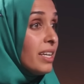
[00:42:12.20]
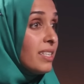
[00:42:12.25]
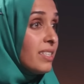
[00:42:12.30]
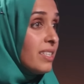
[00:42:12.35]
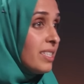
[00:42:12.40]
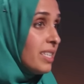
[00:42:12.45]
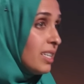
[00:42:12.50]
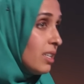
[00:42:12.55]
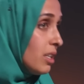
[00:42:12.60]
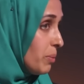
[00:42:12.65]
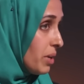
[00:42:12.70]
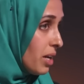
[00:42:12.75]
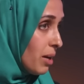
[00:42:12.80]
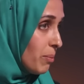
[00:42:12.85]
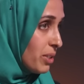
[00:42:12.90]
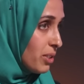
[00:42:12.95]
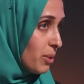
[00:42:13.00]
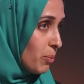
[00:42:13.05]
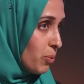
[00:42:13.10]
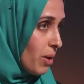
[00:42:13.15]
necessarily
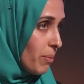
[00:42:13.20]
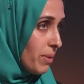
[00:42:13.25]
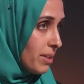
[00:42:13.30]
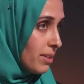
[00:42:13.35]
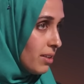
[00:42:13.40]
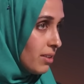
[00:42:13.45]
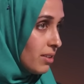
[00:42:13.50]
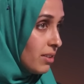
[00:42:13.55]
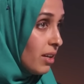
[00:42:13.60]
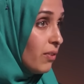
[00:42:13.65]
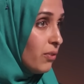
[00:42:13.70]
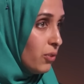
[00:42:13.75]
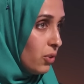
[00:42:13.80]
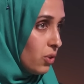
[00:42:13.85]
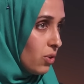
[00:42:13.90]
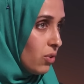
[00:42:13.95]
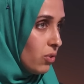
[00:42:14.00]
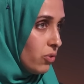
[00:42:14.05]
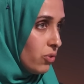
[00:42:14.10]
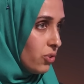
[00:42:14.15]
become a supremacist of
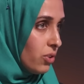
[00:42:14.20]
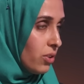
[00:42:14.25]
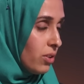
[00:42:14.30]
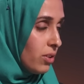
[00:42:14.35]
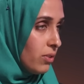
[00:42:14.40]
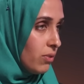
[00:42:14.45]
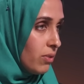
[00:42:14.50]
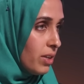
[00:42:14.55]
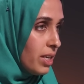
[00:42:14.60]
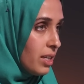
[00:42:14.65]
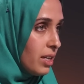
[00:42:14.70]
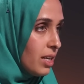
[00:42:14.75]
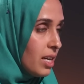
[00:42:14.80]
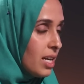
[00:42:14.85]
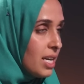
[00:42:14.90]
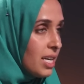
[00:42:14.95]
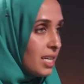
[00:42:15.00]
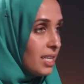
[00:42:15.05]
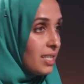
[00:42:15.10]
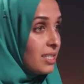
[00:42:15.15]
your culture, right?
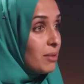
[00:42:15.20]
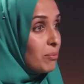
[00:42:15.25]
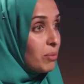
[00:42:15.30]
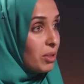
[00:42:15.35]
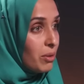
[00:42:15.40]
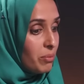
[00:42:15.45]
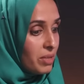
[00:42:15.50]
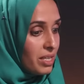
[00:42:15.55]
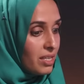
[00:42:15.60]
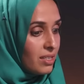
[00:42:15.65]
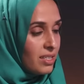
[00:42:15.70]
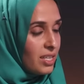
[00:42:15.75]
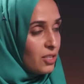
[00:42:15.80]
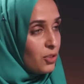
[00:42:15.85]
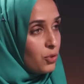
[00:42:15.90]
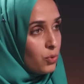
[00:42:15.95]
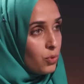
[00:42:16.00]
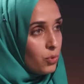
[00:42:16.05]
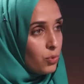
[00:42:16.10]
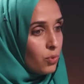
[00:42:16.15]
It simply means
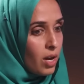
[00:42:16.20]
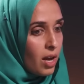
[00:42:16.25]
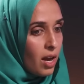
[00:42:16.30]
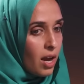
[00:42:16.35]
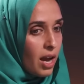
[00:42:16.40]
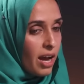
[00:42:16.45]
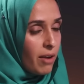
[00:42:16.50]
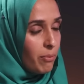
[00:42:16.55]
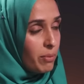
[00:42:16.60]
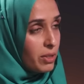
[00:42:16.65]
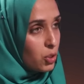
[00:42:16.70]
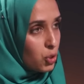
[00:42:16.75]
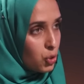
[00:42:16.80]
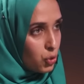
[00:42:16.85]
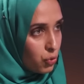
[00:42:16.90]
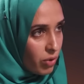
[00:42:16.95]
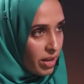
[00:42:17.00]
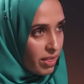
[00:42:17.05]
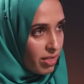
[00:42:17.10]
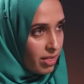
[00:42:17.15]
that you have been
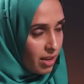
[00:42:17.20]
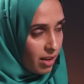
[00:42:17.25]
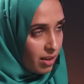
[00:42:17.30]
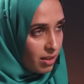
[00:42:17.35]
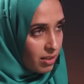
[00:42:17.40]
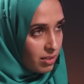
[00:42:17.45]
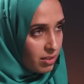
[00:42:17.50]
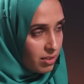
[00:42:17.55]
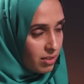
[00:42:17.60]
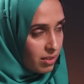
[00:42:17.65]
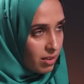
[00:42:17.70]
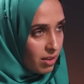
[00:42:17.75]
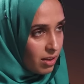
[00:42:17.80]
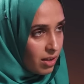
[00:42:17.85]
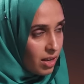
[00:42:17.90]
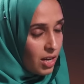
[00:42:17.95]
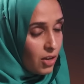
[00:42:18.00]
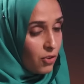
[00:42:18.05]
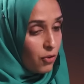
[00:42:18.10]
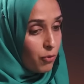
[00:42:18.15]
strengthened,
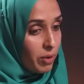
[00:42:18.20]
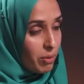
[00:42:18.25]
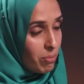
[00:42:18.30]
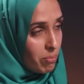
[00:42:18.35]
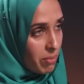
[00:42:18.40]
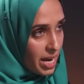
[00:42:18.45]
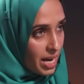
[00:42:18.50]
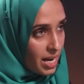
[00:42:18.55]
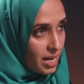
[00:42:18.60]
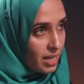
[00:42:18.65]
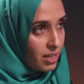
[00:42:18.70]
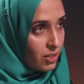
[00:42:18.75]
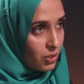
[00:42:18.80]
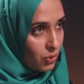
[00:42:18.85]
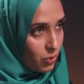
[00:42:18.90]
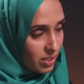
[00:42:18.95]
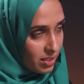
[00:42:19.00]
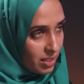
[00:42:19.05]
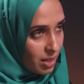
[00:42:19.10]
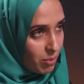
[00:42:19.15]
you've been made
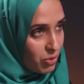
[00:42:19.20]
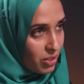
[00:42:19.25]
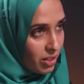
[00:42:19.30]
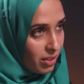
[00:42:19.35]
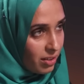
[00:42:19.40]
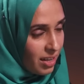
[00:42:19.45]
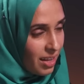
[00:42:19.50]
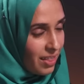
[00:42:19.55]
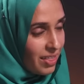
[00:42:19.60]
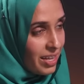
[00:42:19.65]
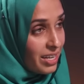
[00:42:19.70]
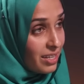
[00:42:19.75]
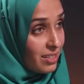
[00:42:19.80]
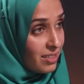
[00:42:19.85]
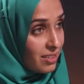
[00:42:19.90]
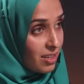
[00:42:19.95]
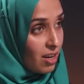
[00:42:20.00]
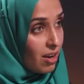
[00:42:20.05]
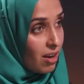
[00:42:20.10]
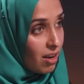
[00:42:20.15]
into a subject that
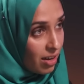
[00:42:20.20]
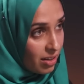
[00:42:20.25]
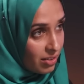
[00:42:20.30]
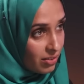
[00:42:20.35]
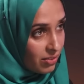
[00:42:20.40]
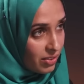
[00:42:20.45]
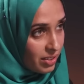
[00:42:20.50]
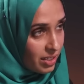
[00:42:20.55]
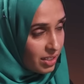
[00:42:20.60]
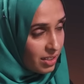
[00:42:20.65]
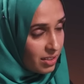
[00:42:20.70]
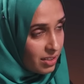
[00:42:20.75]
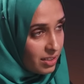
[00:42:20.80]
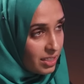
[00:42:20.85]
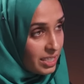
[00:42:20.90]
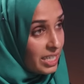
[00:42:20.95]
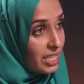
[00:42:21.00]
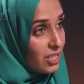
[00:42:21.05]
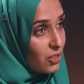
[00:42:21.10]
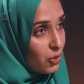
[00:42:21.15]
is
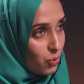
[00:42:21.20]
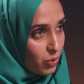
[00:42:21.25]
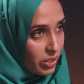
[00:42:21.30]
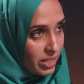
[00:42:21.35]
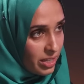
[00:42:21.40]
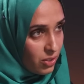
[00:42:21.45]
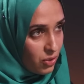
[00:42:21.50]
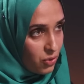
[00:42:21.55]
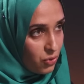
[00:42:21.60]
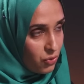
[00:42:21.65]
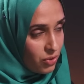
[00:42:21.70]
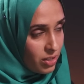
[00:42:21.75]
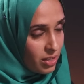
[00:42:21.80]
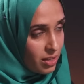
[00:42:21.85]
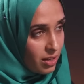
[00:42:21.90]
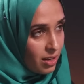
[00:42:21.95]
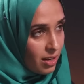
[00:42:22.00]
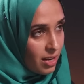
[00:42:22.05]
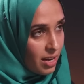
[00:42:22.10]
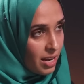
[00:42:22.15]
confident in your
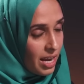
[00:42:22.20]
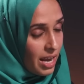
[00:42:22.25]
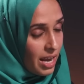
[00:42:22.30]
history